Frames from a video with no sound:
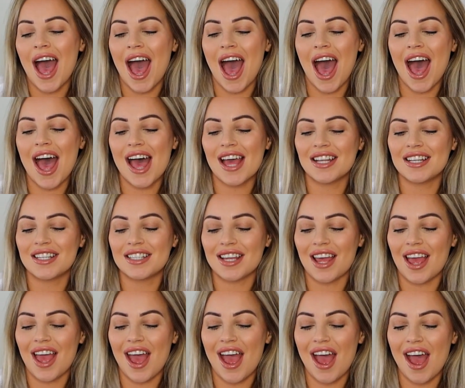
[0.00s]
And
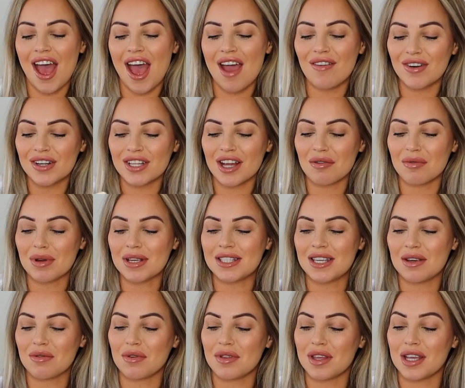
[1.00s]
every time I
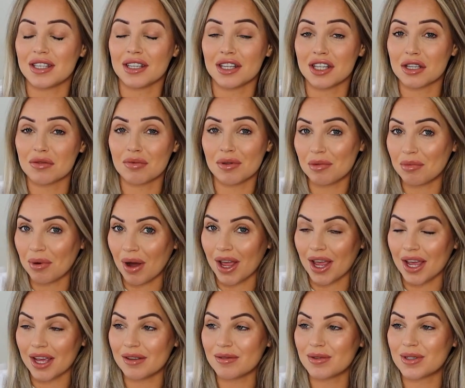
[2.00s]
see one of these, I just want to buy
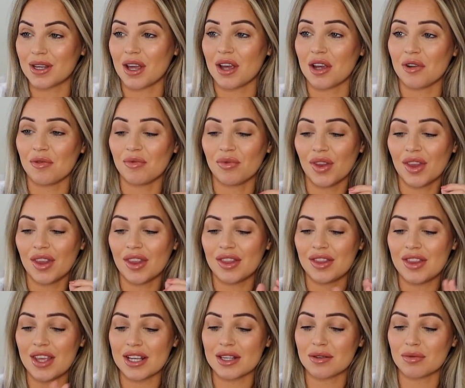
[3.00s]
it. So
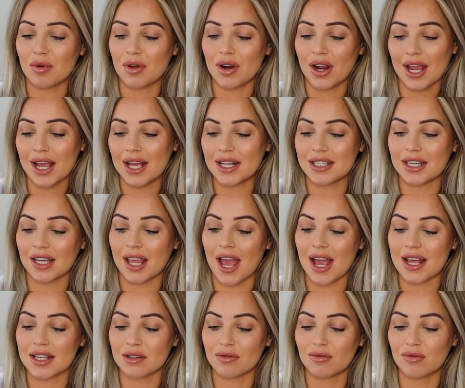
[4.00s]
this one I had to
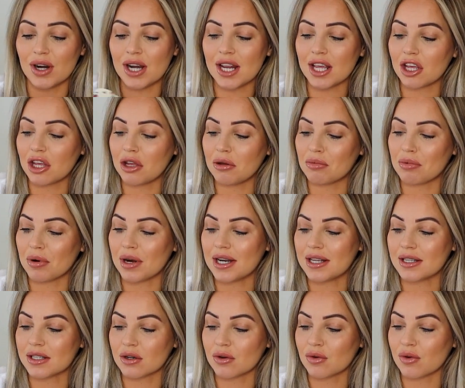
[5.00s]
get. It's a really cute print.
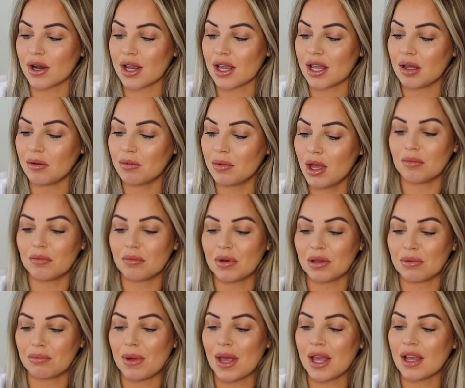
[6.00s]
It's cream
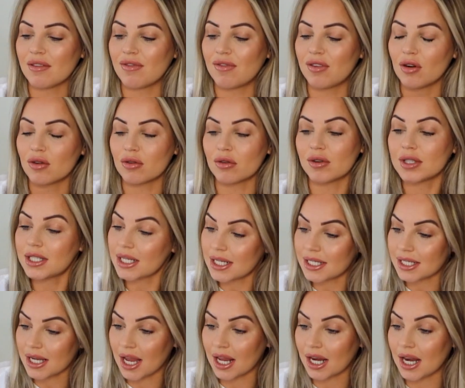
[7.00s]
with pink floral
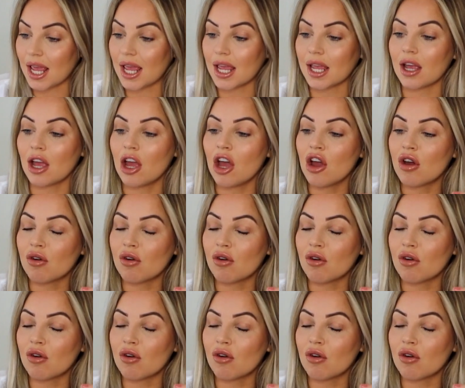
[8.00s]
detailing.